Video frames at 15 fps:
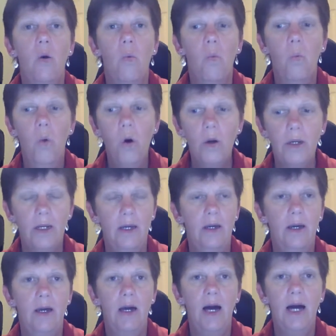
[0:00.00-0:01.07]
What
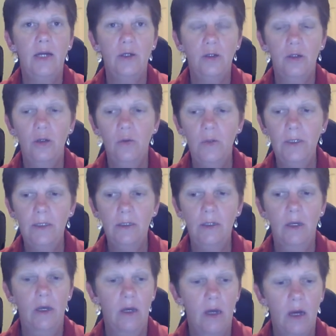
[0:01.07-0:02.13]
are you doing?
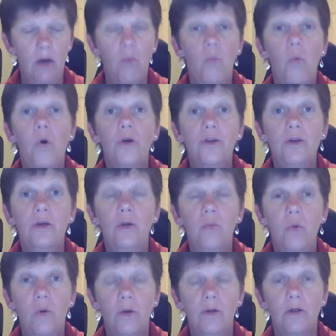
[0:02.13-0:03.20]
And what do you
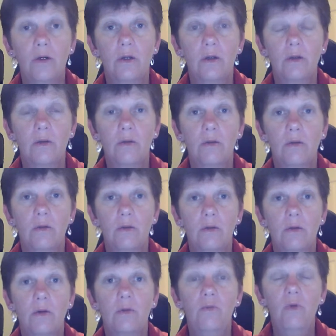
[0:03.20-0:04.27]
want?
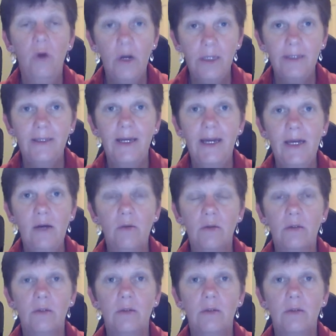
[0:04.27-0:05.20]
Write it down.